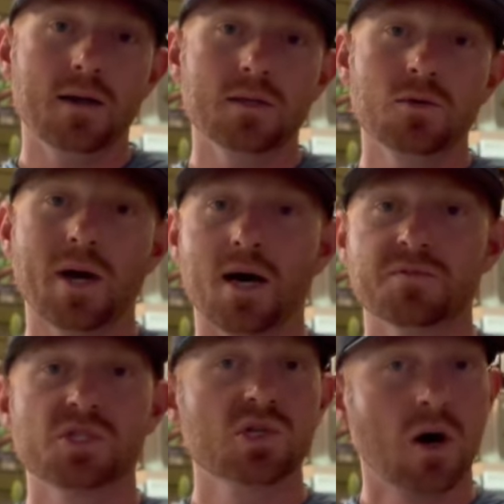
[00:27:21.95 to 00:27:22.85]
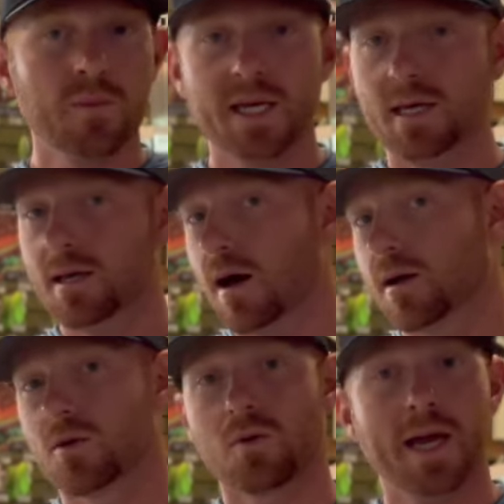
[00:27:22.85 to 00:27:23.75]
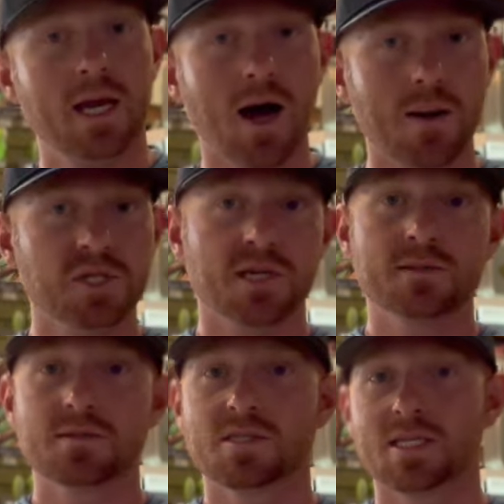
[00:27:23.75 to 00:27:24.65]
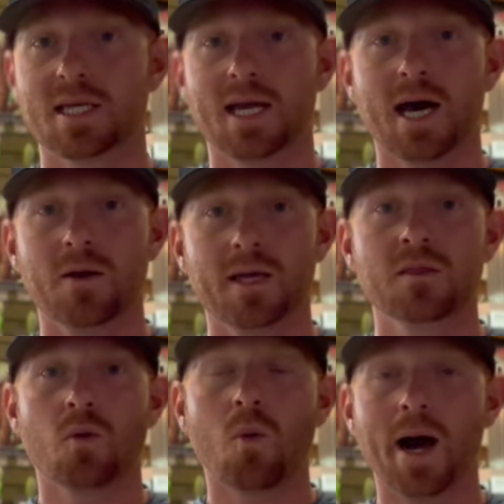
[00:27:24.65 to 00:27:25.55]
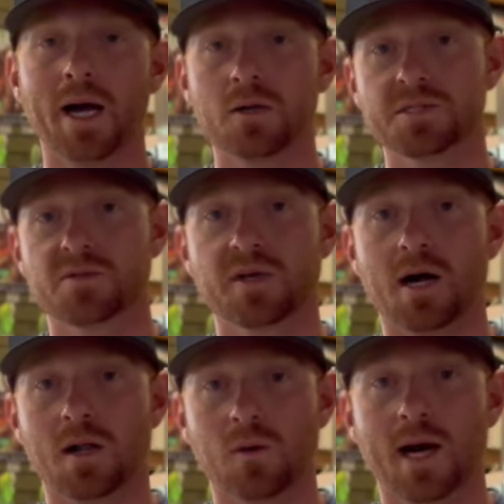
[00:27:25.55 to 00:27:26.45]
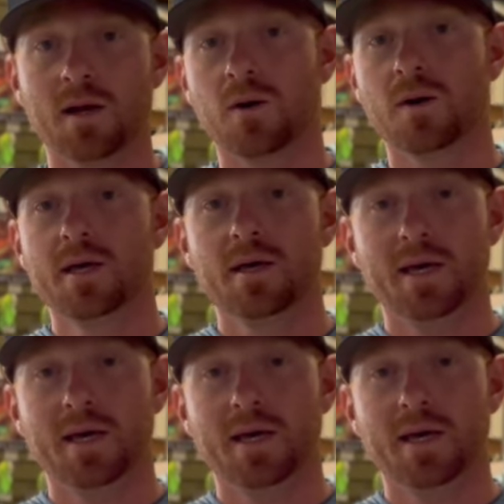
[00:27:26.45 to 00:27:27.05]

You have so many great options to get out in the wilds of Colorado